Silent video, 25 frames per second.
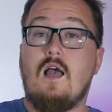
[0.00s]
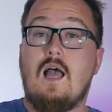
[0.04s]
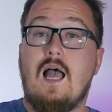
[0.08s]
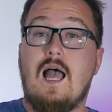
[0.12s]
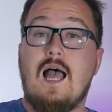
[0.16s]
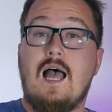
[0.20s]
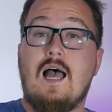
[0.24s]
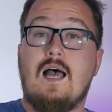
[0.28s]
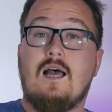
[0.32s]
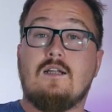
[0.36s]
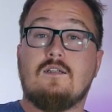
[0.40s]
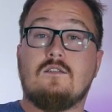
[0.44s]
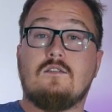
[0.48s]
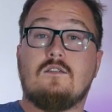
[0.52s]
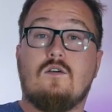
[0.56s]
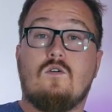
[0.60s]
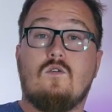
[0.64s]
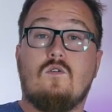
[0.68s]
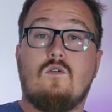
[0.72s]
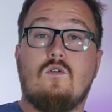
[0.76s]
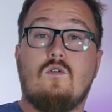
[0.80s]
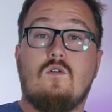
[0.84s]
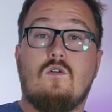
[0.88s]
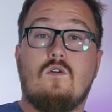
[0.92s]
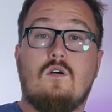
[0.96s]
And
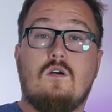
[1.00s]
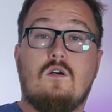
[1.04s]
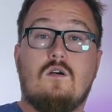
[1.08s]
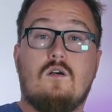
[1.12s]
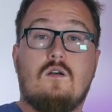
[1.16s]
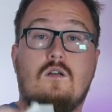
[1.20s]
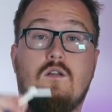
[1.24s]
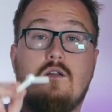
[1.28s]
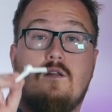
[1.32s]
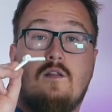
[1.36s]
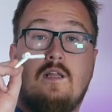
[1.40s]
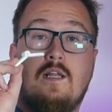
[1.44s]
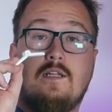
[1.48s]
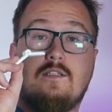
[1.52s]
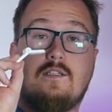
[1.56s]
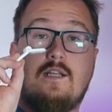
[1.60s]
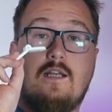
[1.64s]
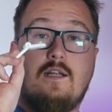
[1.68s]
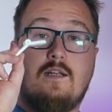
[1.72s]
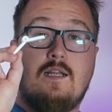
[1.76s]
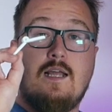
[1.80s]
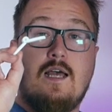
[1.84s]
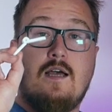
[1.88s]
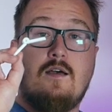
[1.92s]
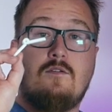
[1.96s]
let's
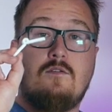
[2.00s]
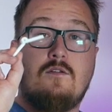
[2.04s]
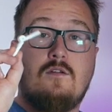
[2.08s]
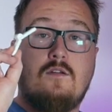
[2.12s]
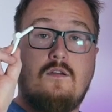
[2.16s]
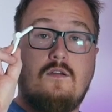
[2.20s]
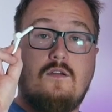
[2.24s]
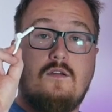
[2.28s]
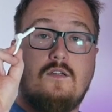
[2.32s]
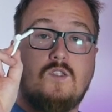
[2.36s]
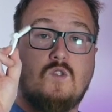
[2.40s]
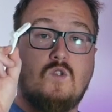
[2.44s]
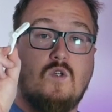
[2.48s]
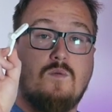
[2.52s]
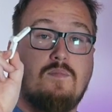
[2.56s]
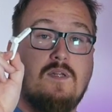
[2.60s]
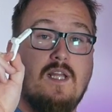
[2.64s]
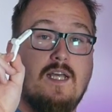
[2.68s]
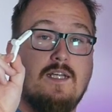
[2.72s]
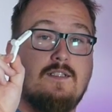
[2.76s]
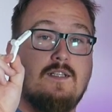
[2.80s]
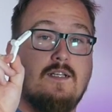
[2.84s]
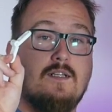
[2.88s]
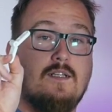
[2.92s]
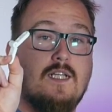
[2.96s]
get down to
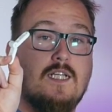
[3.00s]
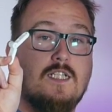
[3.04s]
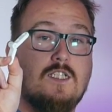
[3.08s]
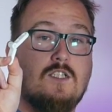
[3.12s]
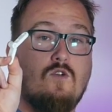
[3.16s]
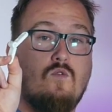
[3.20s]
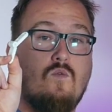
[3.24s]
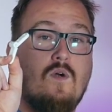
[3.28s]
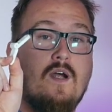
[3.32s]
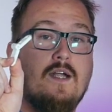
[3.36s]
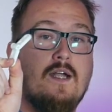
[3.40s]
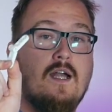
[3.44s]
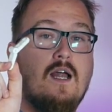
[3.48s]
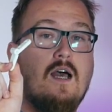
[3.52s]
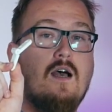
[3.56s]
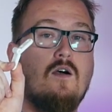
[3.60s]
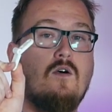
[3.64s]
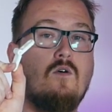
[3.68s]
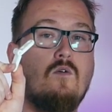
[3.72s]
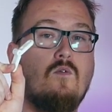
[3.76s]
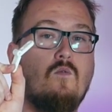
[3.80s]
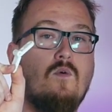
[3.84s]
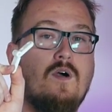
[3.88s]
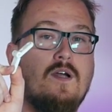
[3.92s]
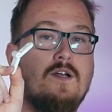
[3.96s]
replacing this right
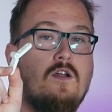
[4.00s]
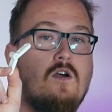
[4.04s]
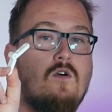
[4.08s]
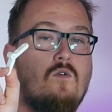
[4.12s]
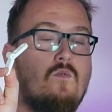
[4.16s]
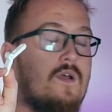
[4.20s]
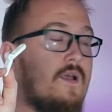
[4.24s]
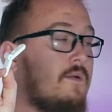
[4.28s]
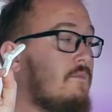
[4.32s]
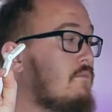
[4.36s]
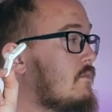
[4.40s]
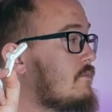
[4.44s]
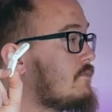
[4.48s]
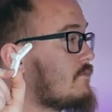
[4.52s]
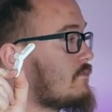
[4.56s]
now, why don't we?